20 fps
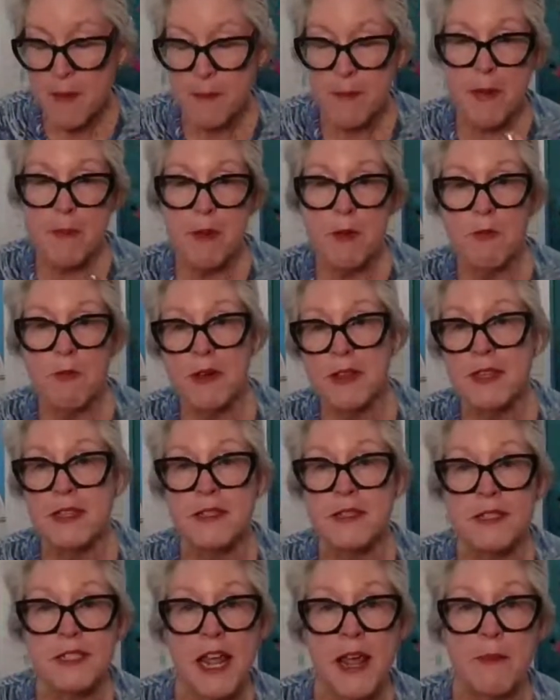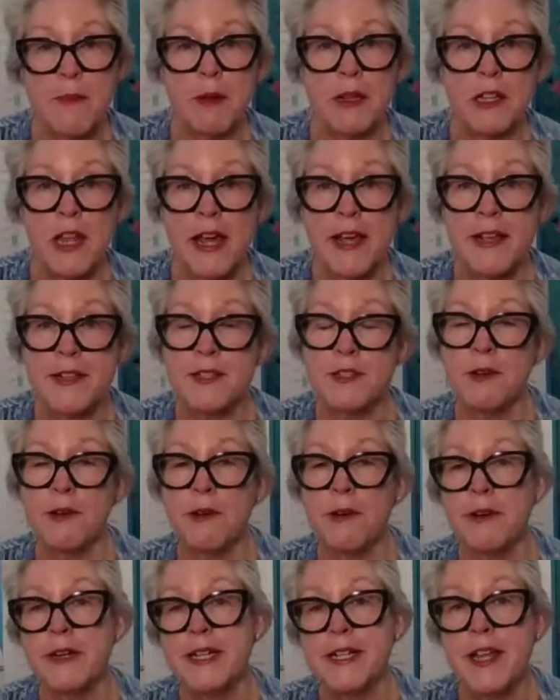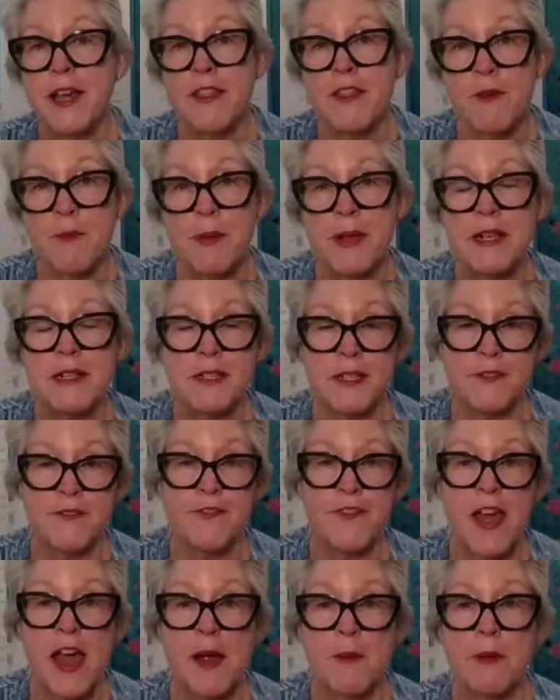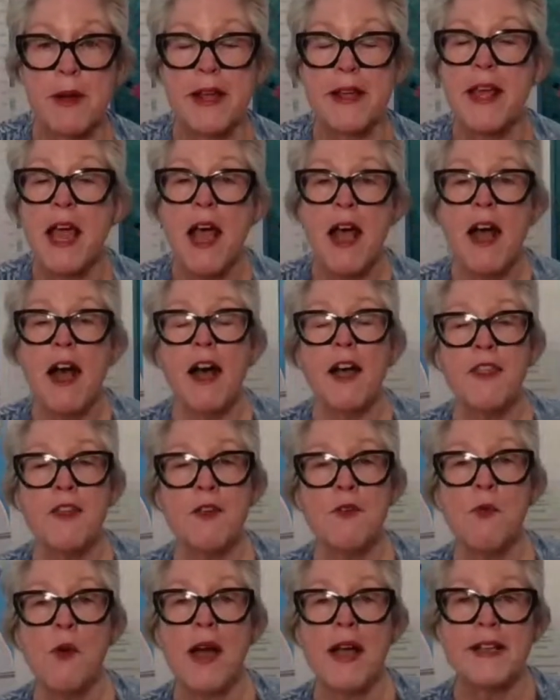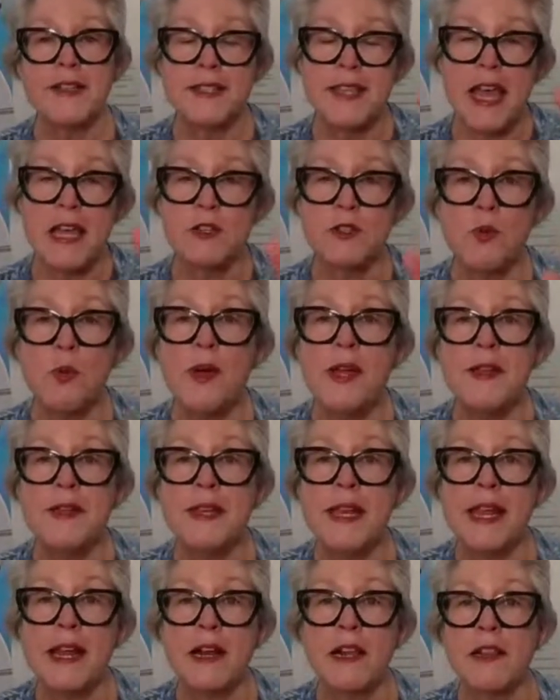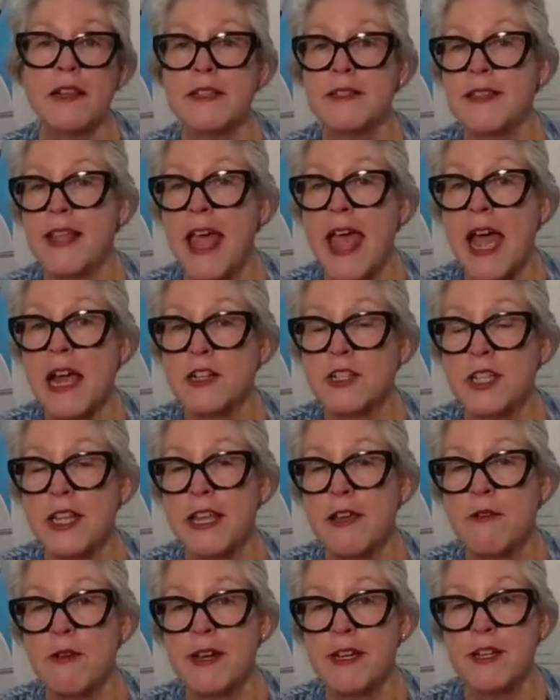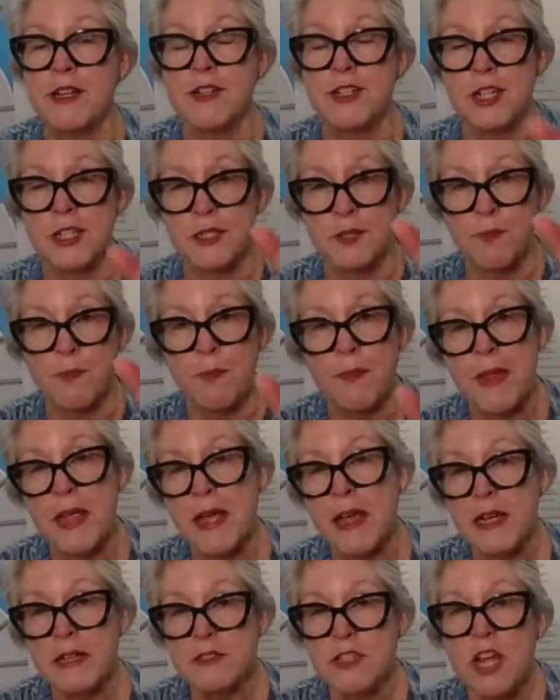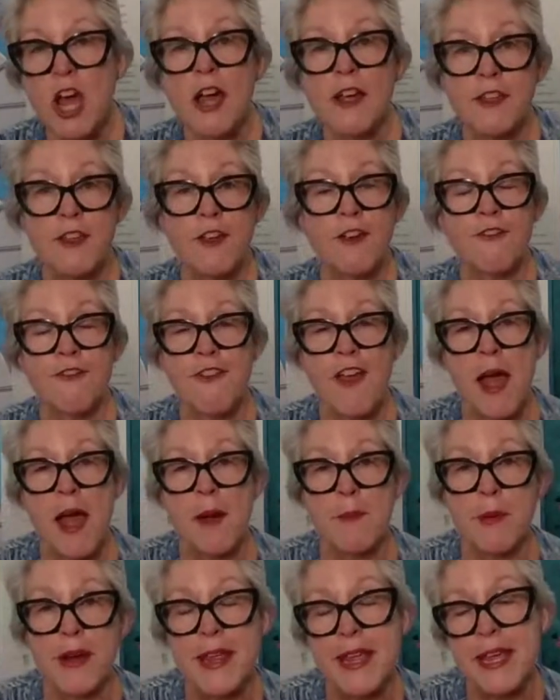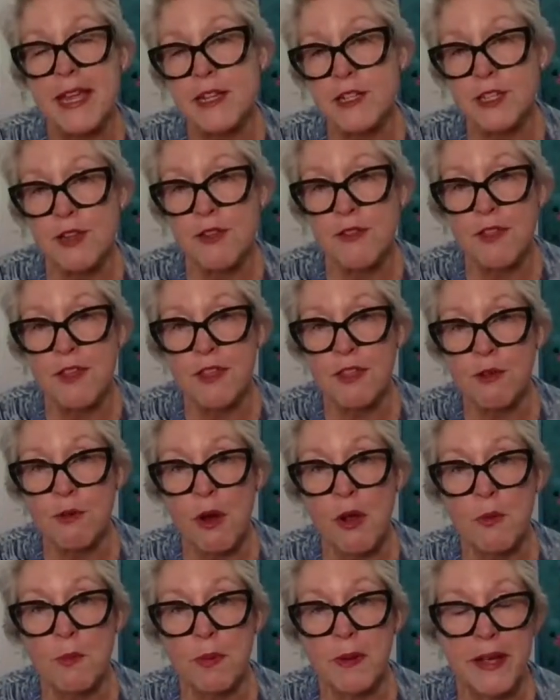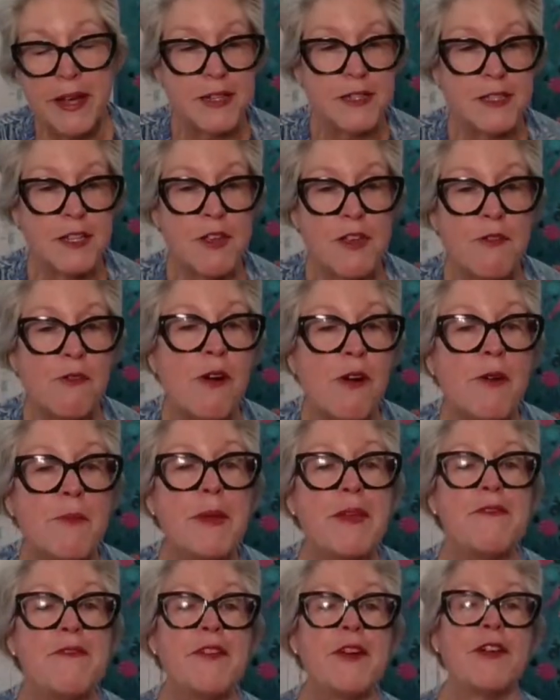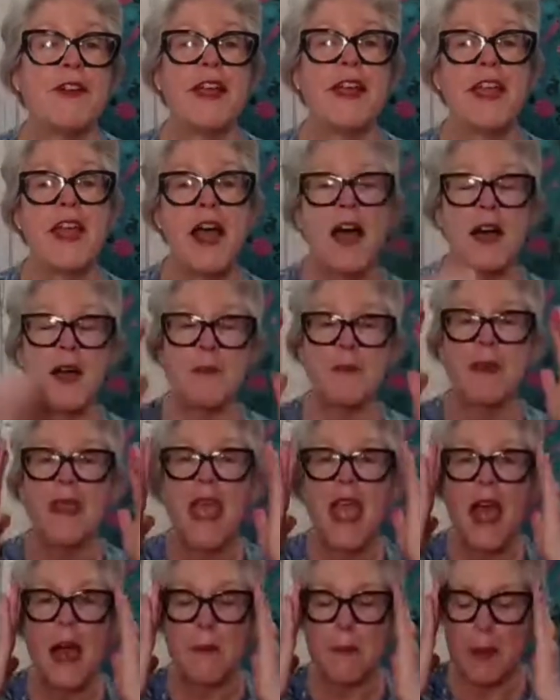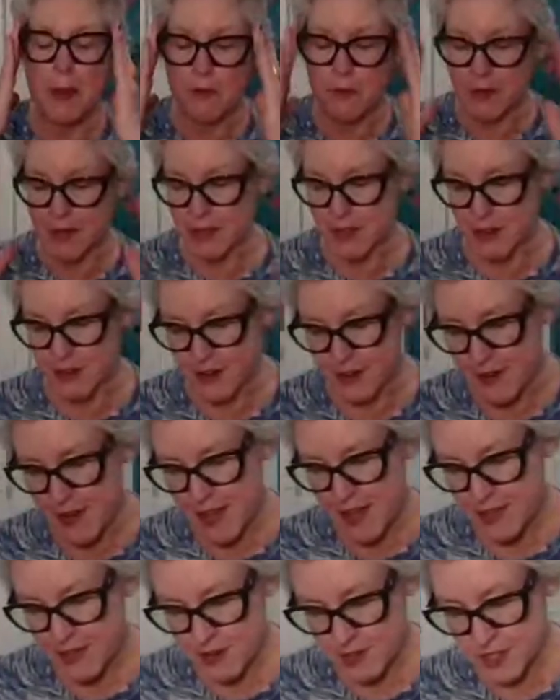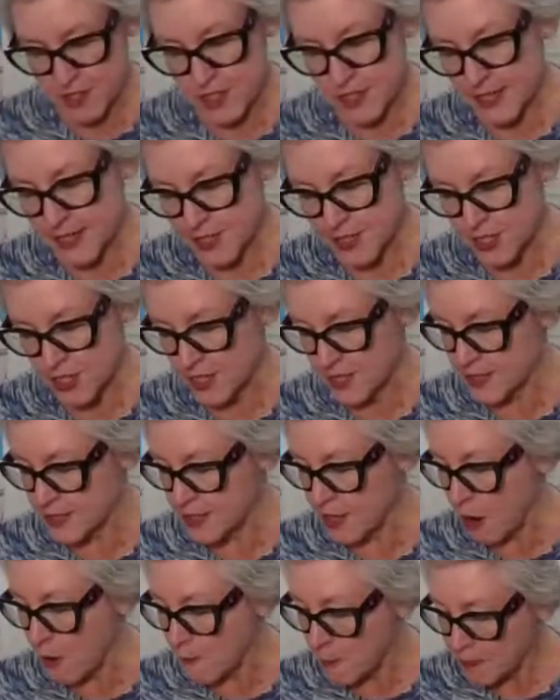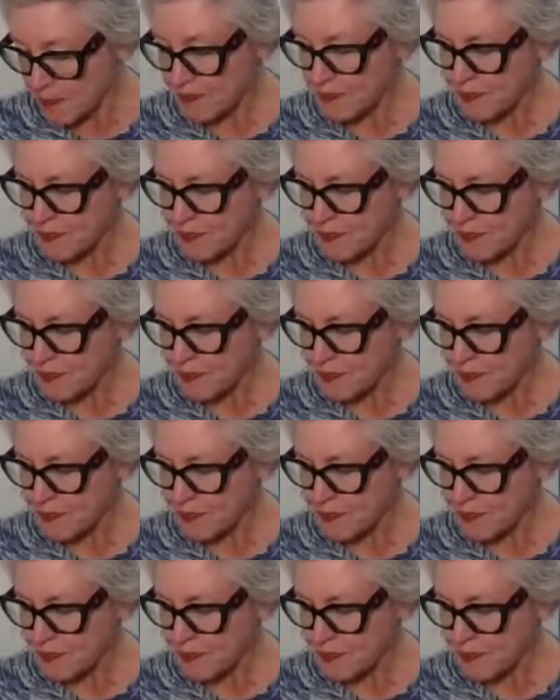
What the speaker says: maybe with a stabilizer or another piece of fabric. Otherwise, that twin needle is actually going to just tuck your fabric into the throat plate, so you won't be very happy with your stitches. So